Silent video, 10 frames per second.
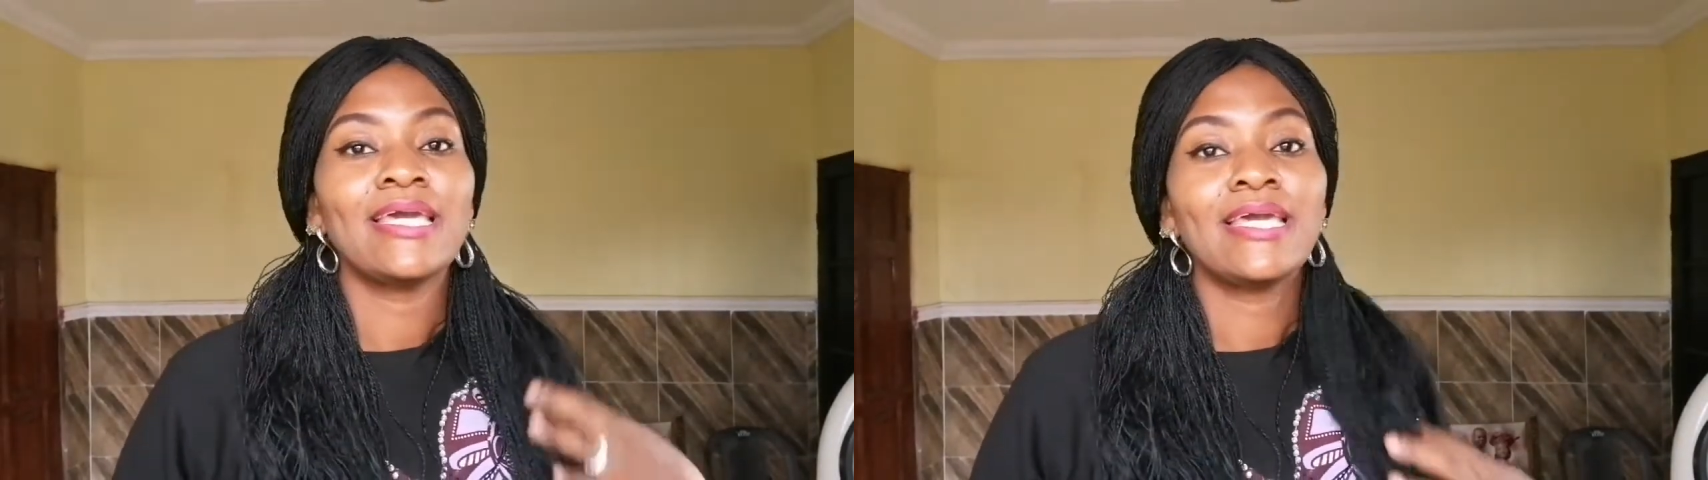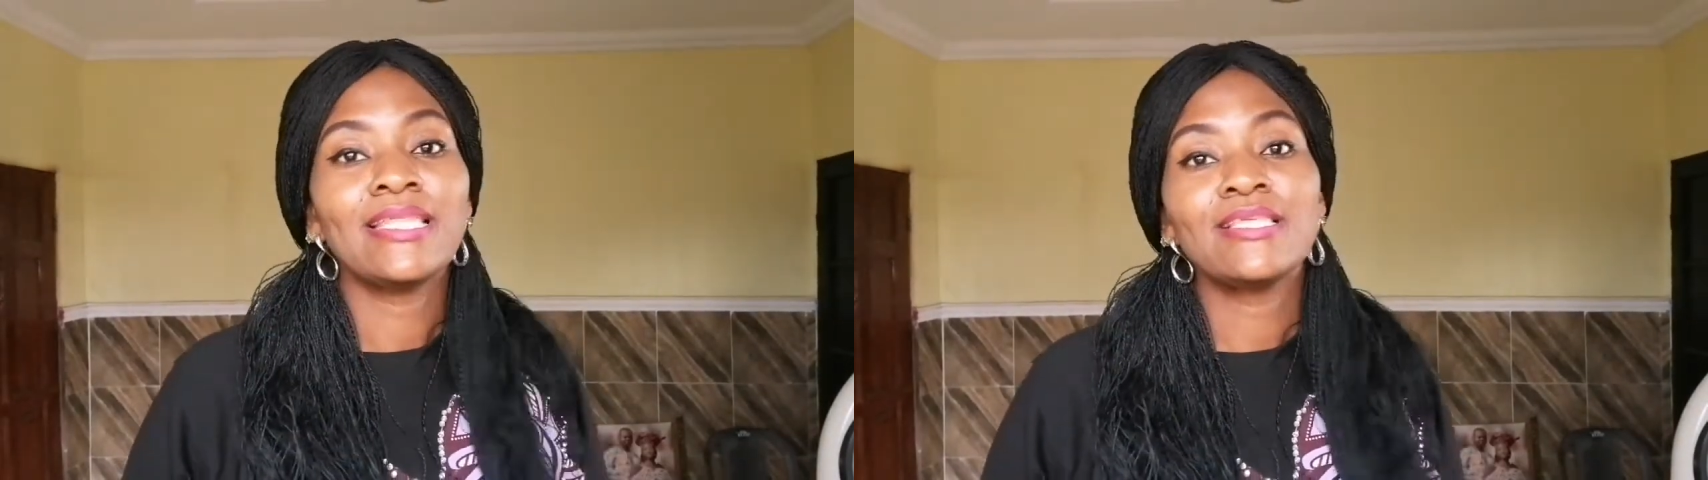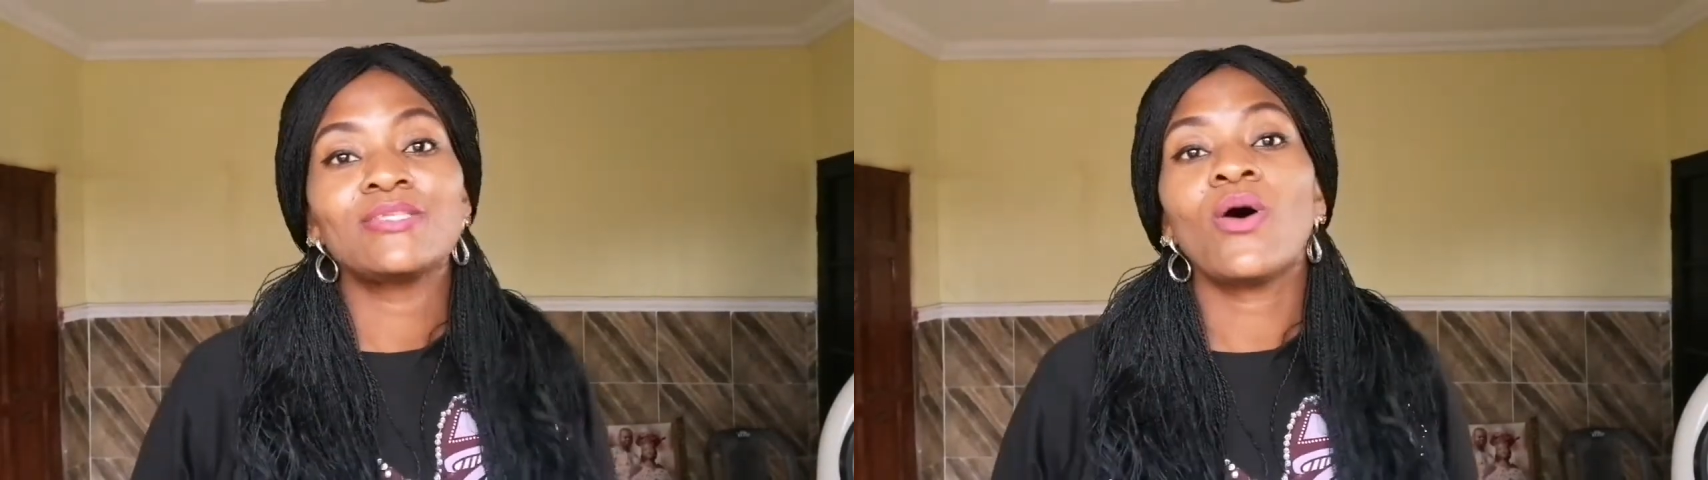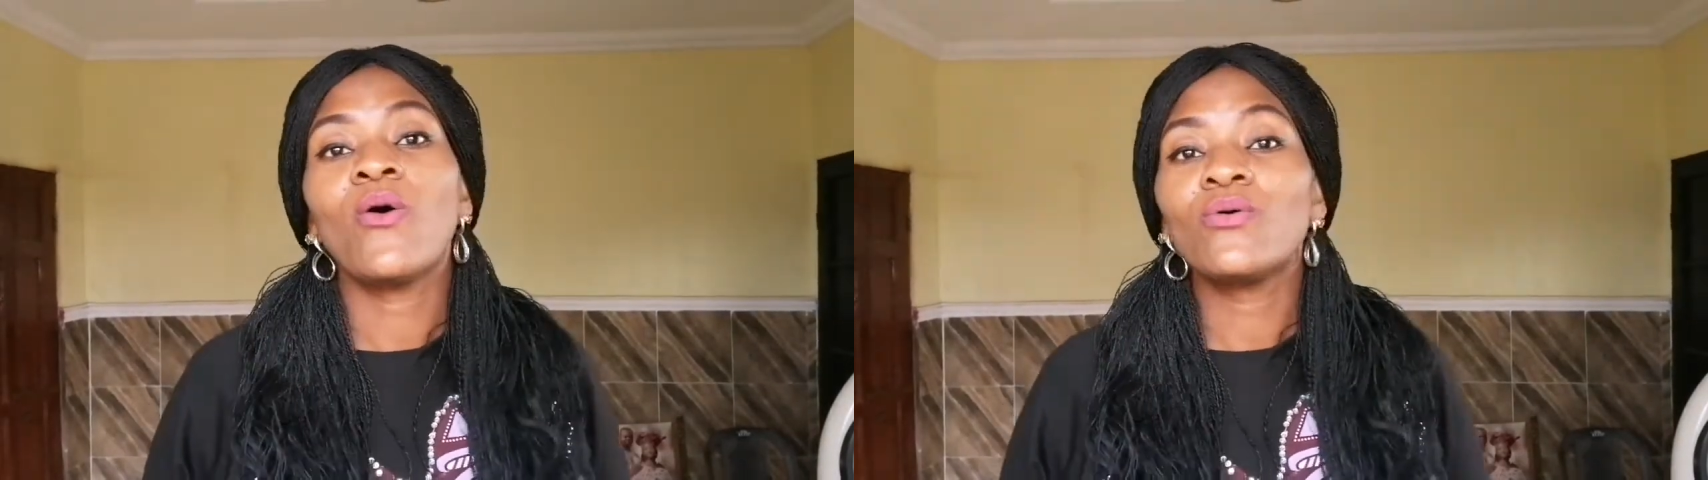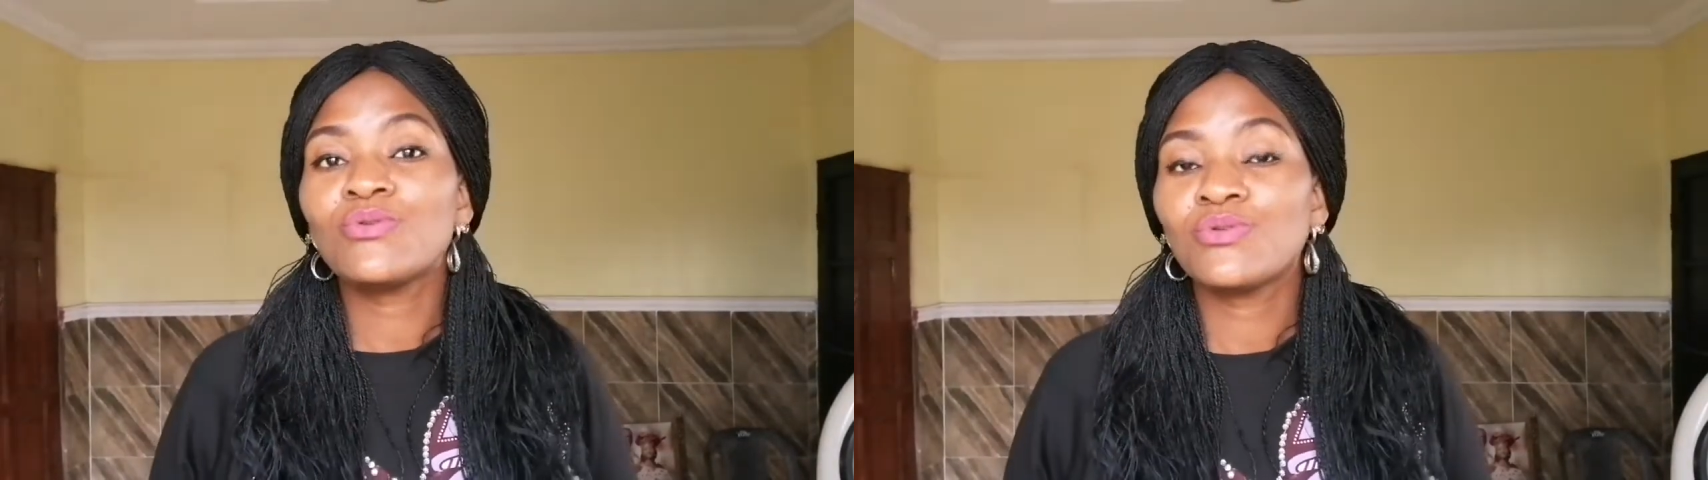it is
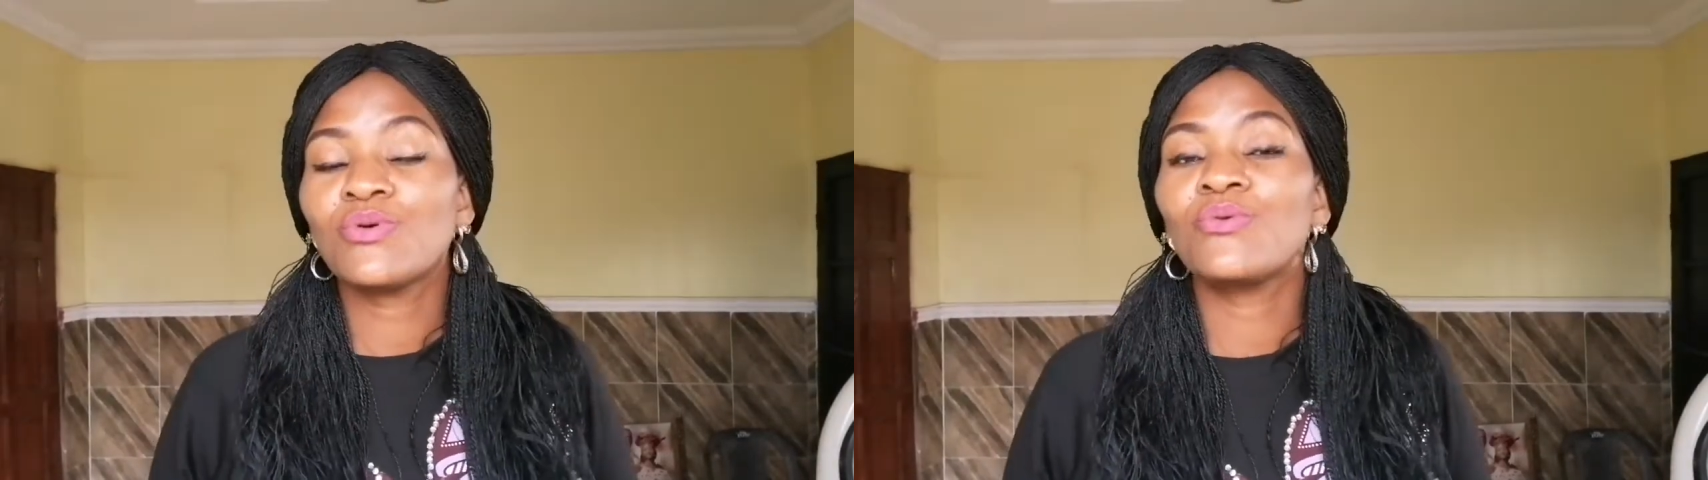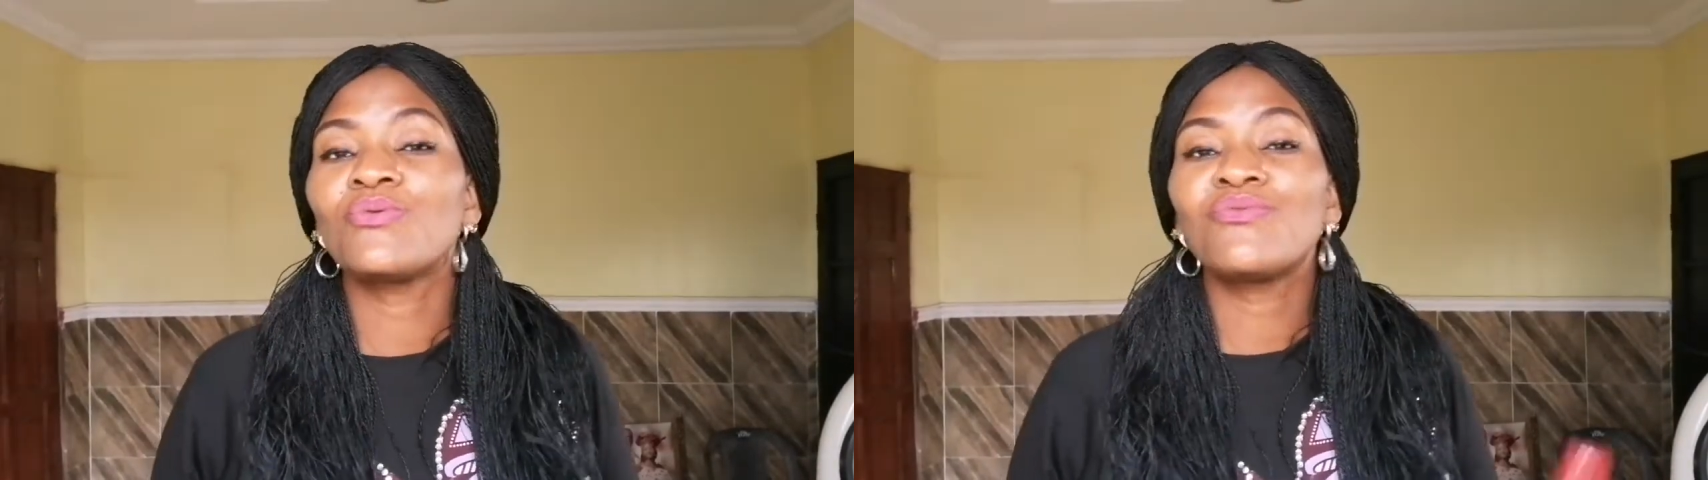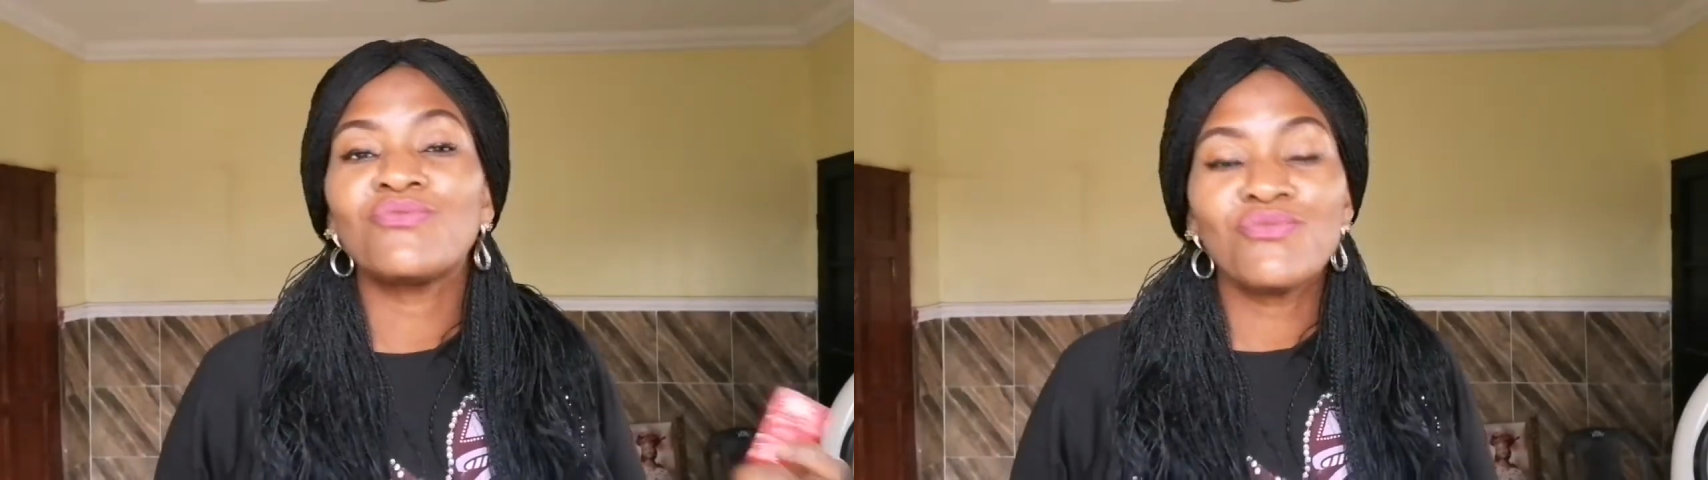also